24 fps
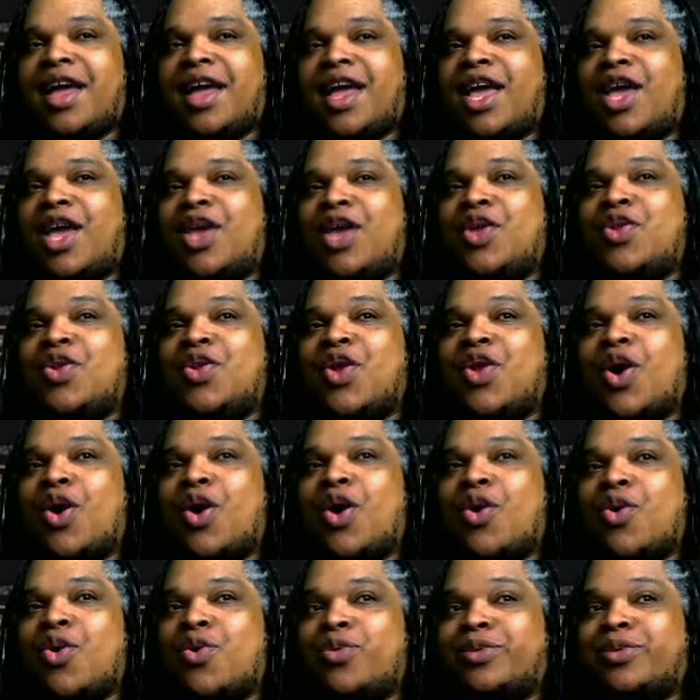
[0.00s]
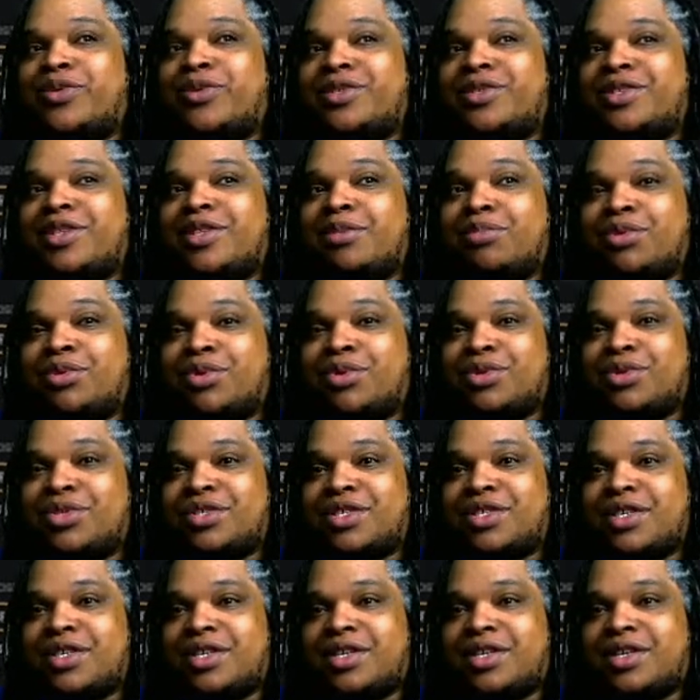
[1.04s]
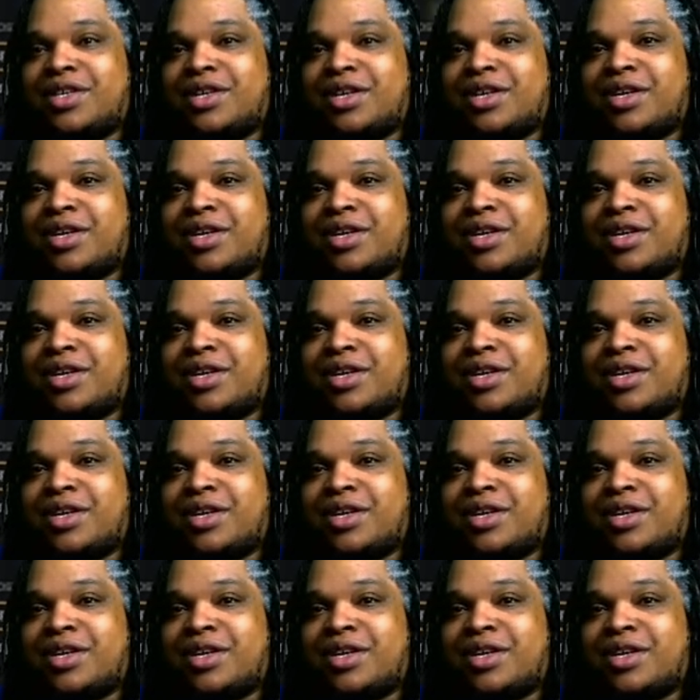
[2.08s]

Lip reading: He knows the bullshit.